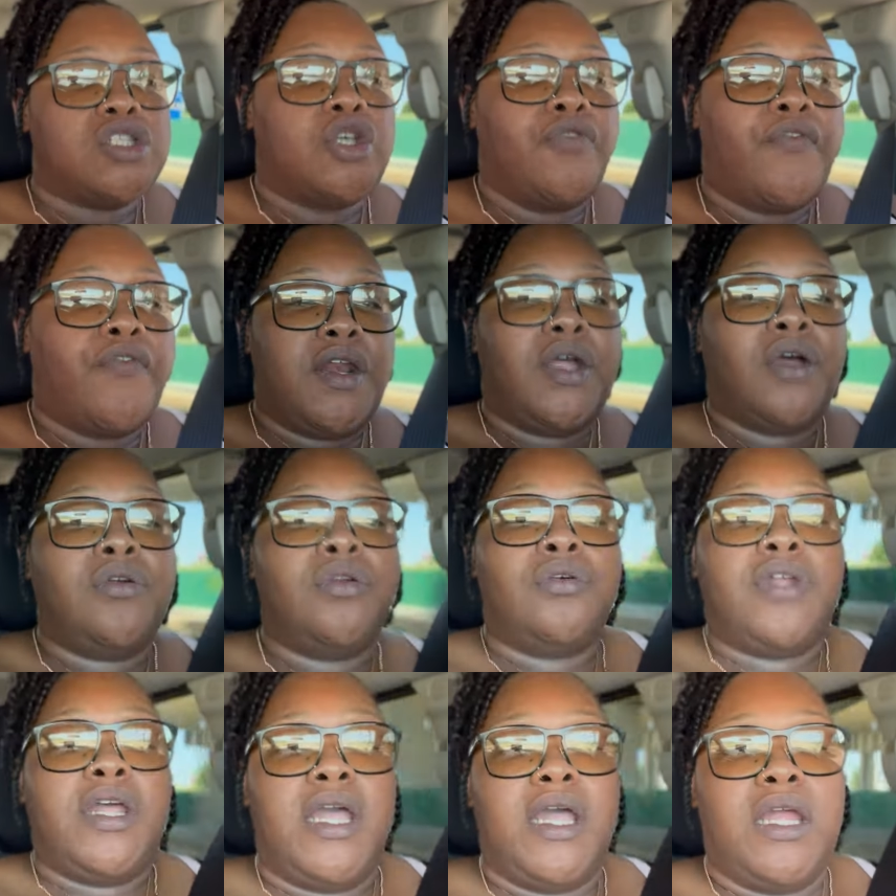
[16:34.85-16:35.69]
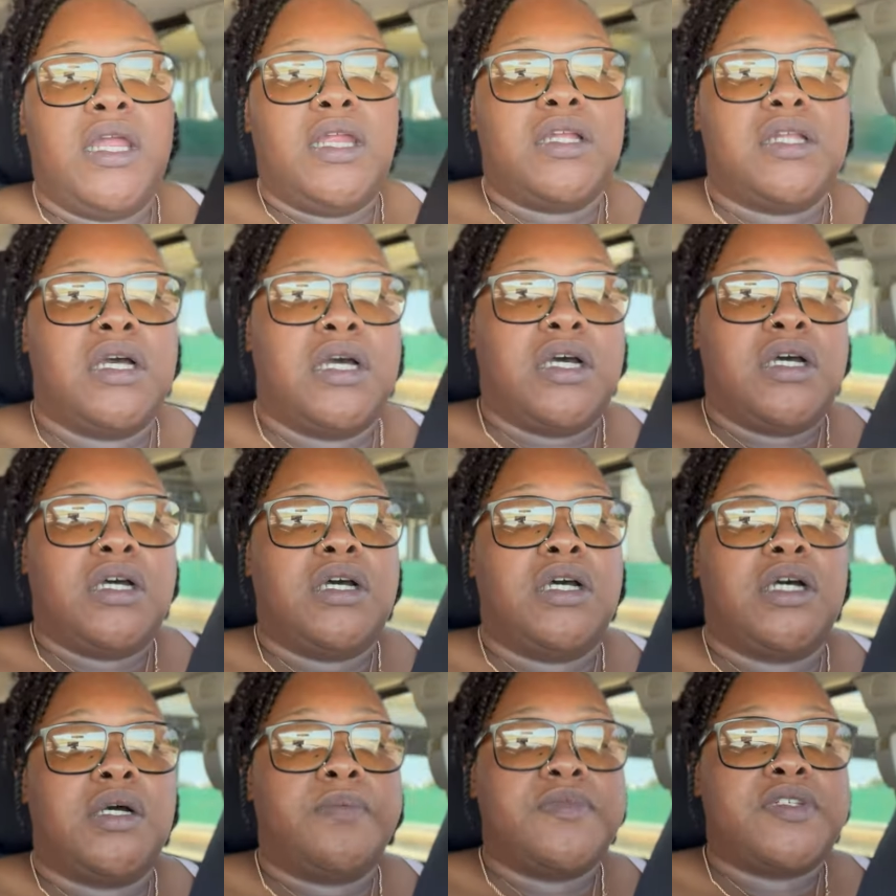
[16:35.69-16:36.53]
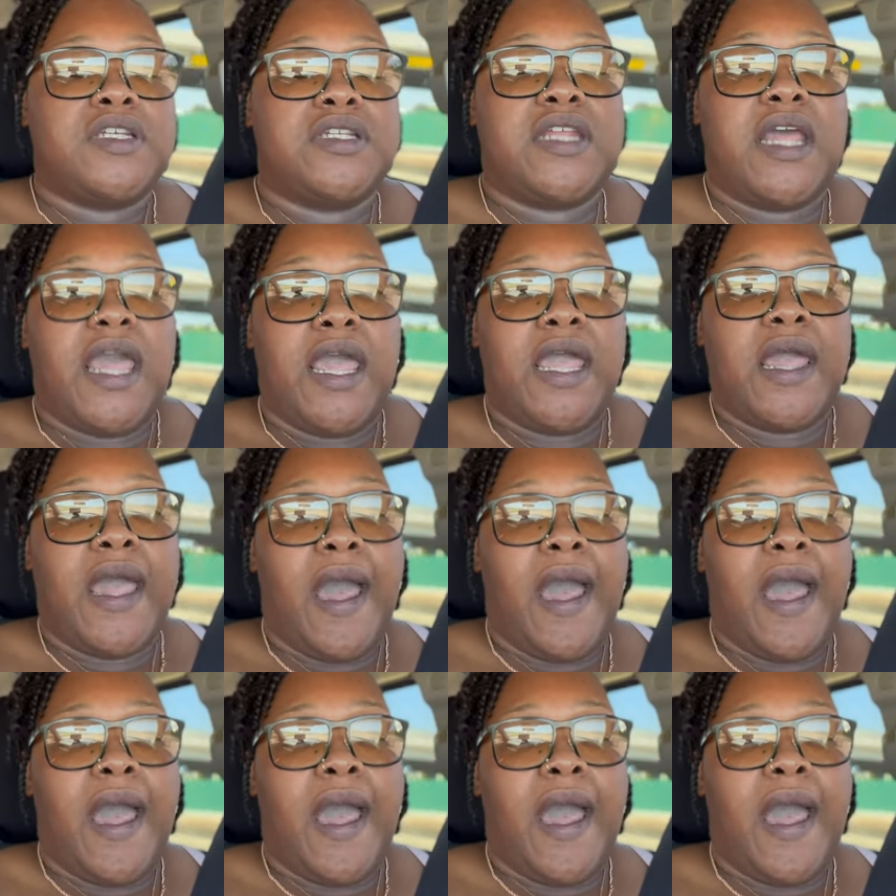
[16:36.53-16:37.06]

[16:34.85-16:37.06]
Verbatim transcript: So if I don't do that um, today,